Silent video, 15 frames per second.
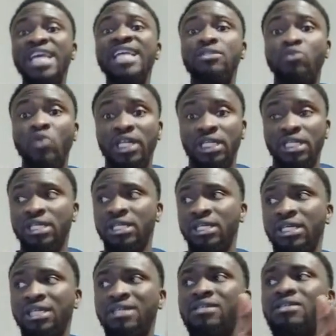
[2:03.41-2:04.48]
its what?
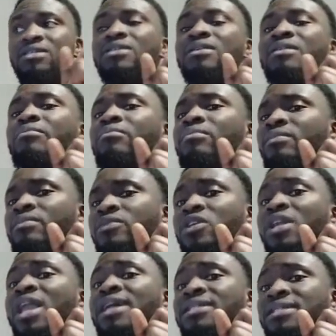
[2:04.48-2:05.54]

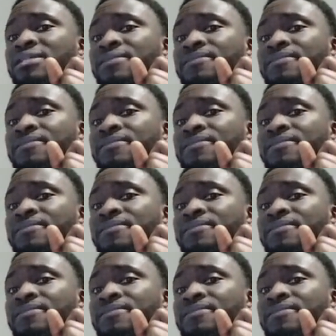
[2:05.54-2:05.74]
Salat.